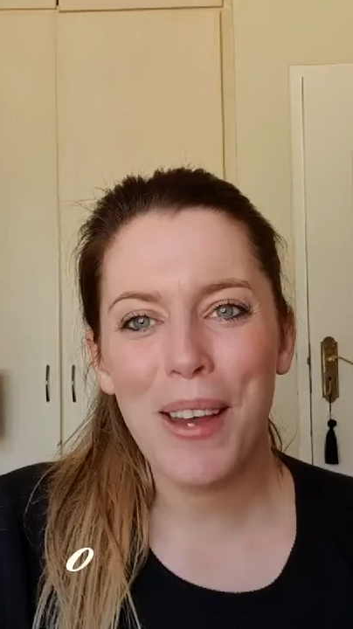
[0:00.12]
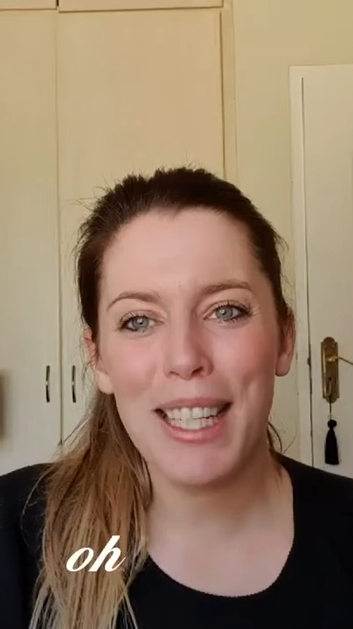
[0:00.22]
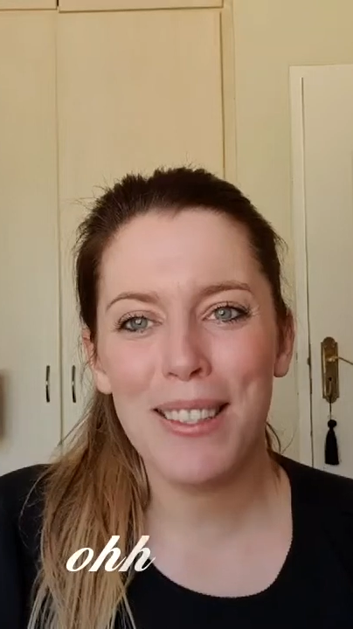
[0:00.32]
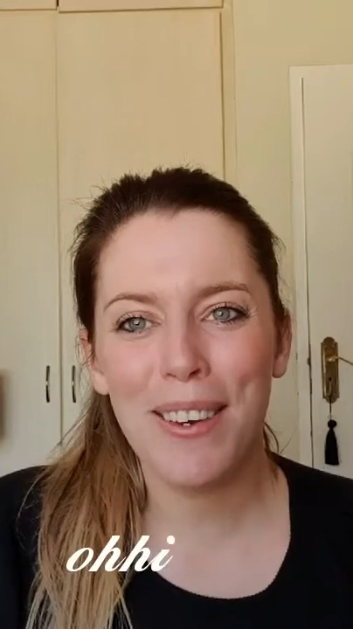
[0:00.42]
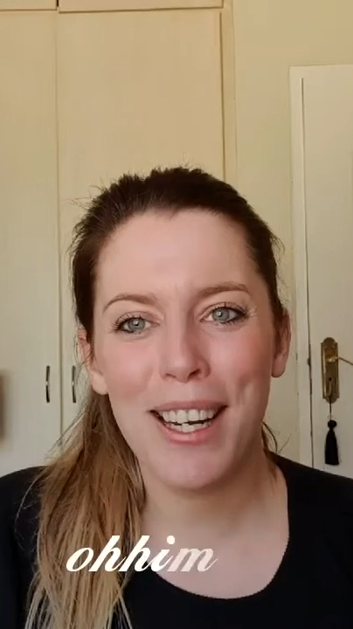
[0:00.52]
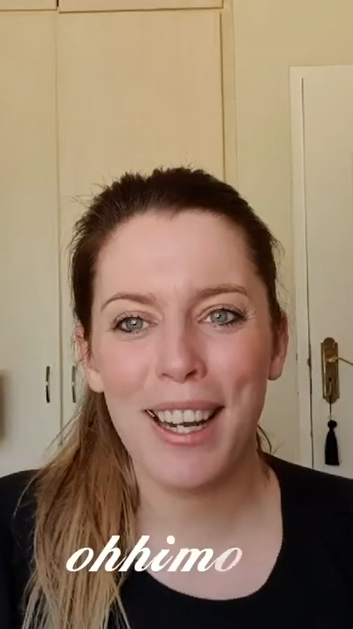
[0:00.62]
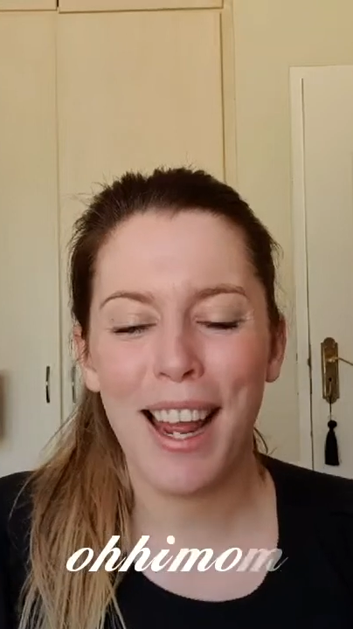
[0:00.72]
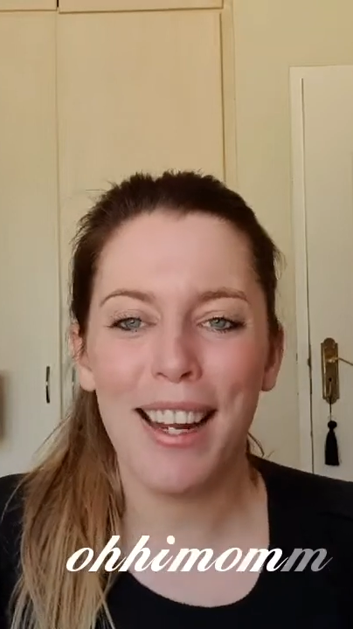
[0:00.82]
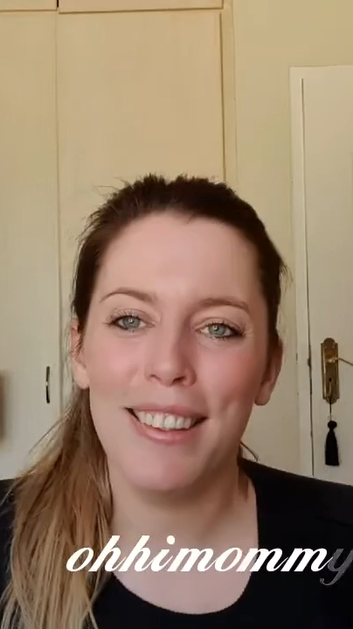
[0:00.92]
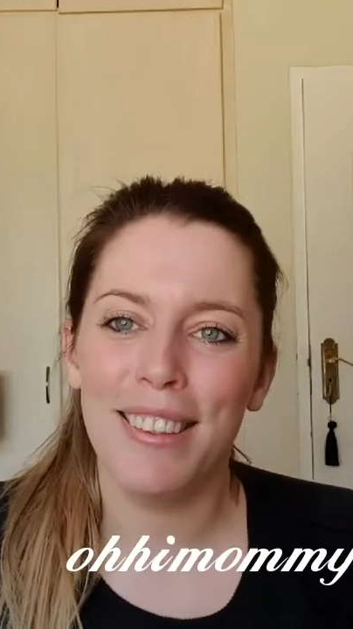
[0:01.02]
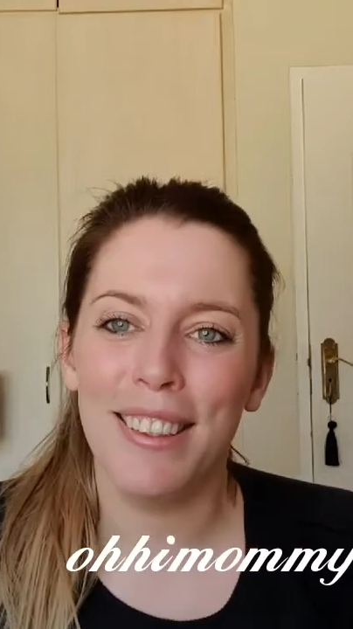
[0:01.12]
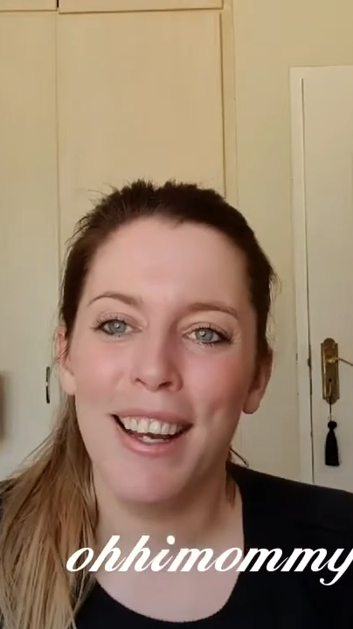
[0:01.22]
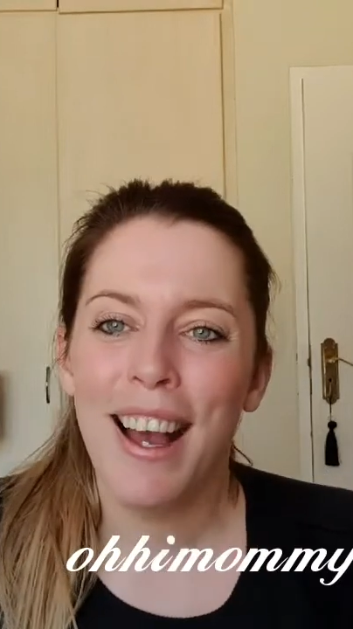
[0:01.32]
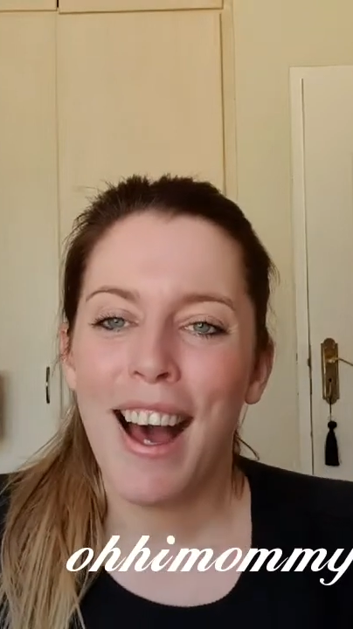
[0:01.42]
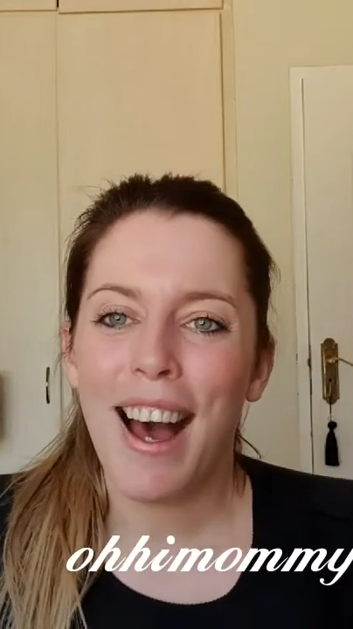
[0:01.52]
back to my channel.
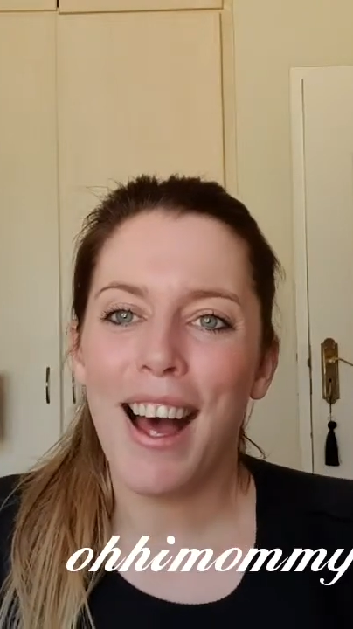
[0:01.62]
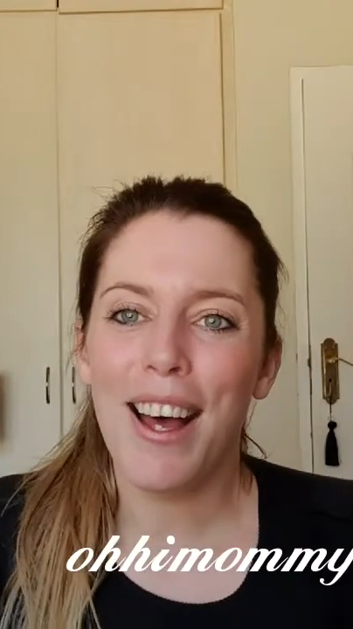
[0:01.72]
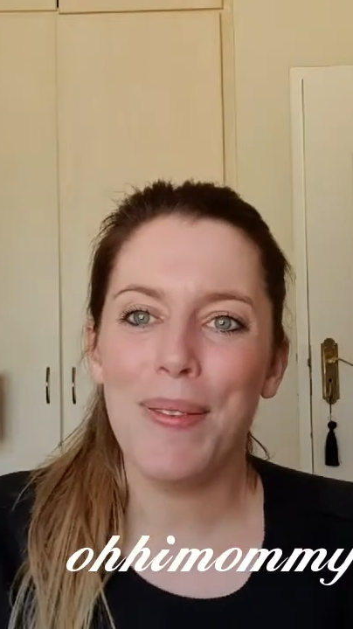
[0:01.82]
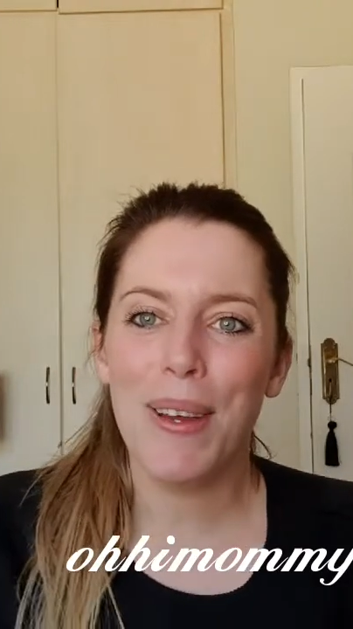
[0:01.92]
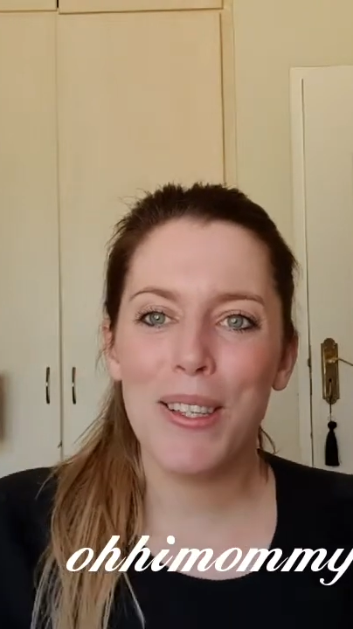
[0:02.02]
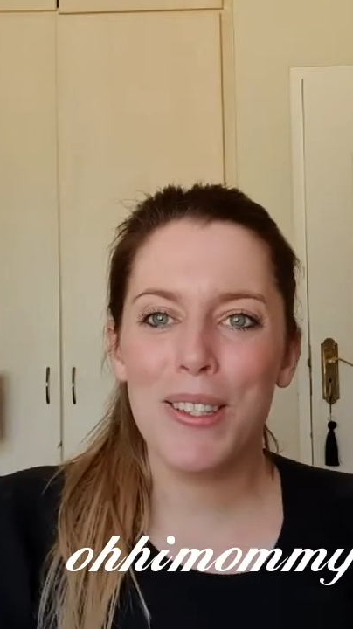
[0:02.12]
Um,